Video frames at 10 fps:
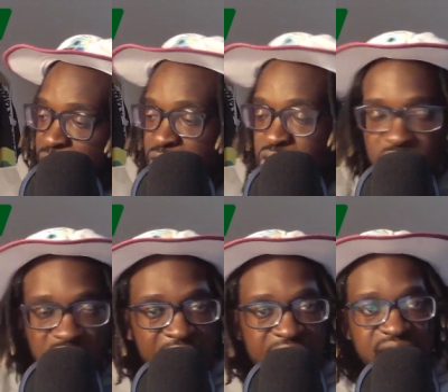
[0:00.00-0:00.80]
Dr.
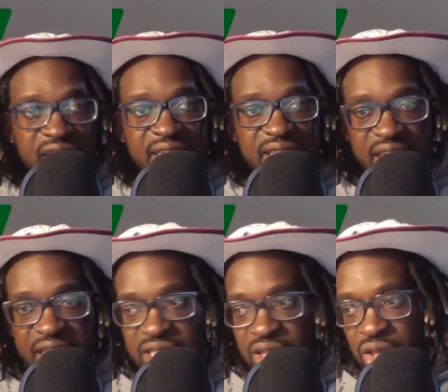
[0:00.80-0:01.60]
Haynes then
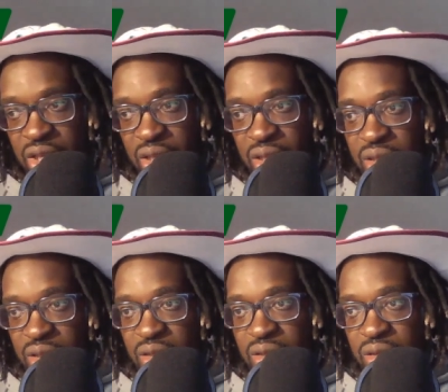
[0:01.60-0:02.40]
said that
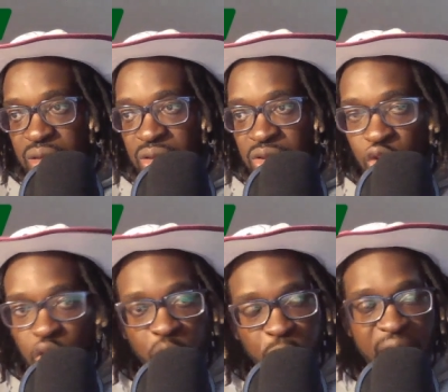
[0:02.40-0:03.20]

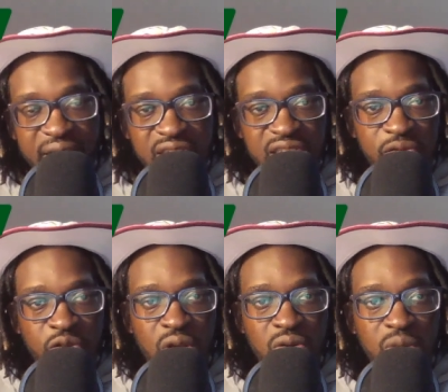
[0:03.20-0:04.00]
normal practice, if you
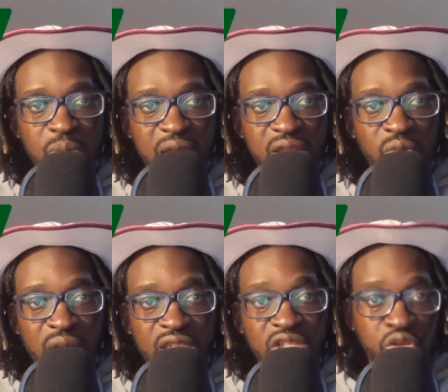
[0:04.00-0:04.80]
don't complete the
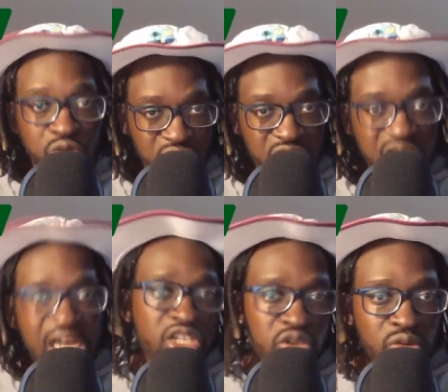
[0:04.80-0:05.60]
run, is you just
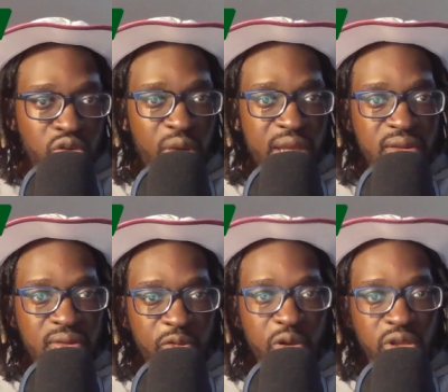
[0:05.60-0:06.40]
schedule the run
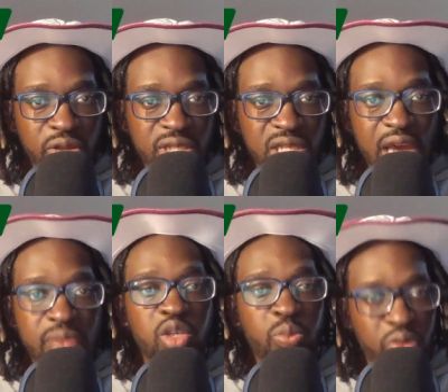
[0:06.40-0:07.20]
for another time
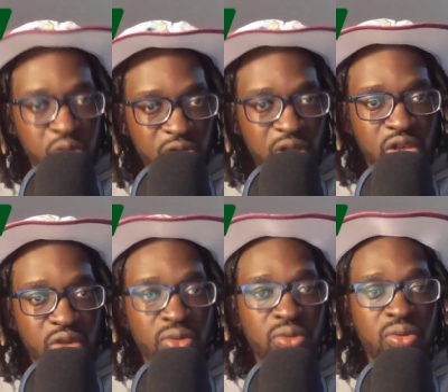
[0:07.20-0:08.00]
to prove that
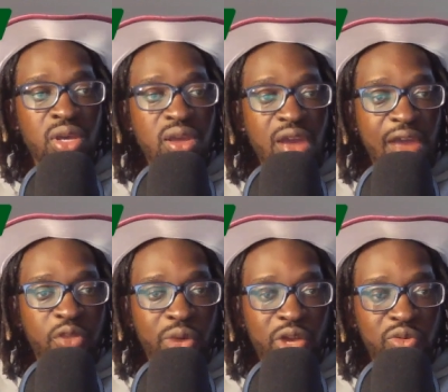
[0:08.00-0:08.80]
you have the
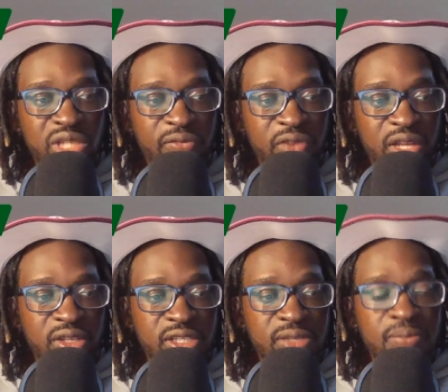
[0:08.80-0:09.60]
requisite
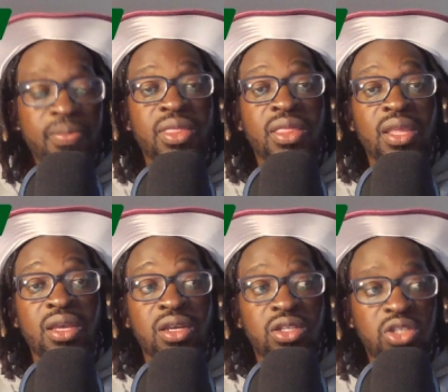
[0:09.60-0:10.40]
fitness.
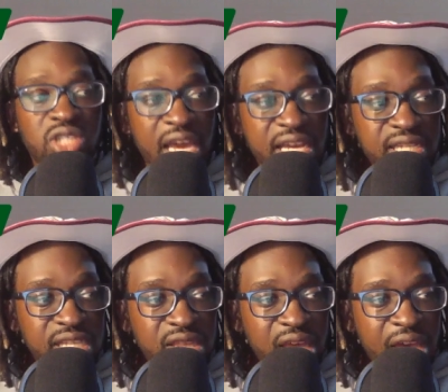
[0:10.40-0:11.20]
Dr. Haynes
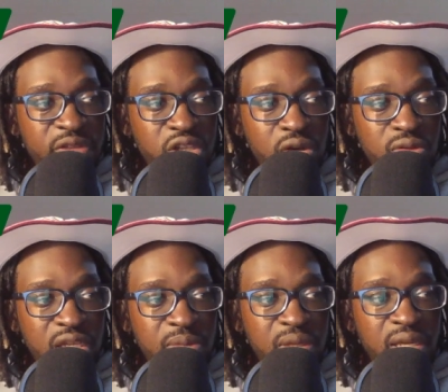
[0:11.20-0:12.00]
said that Evin told
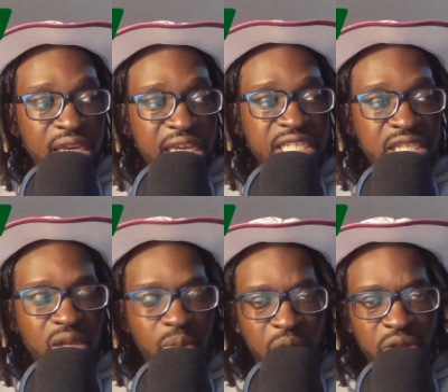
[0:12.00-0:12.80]
him he did
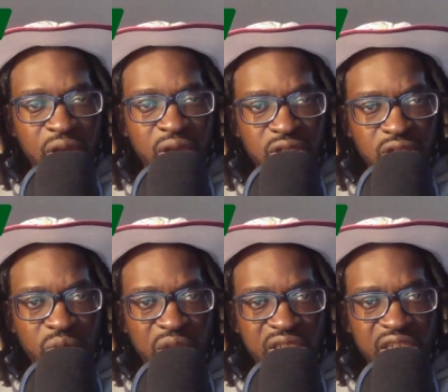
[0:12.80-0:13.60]
not bother to
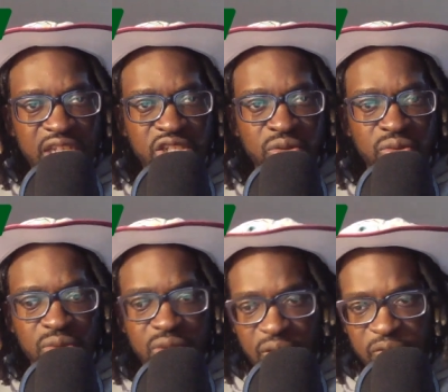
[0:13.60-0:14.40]
reschedule
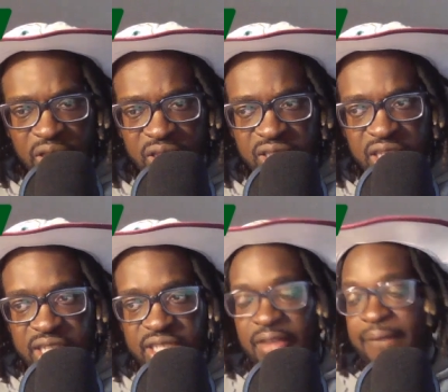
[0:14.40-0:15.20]
the fitness test.